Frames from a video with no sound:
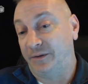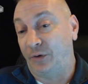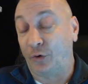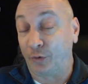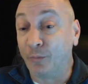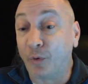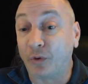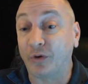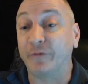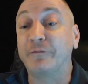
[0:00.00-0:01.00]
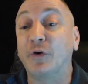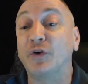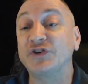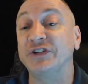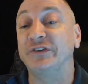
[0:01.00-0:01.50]
or more
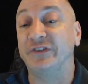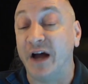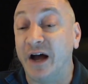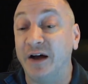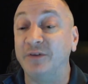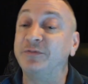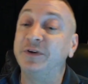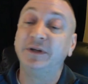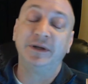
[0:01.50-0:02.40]
versions of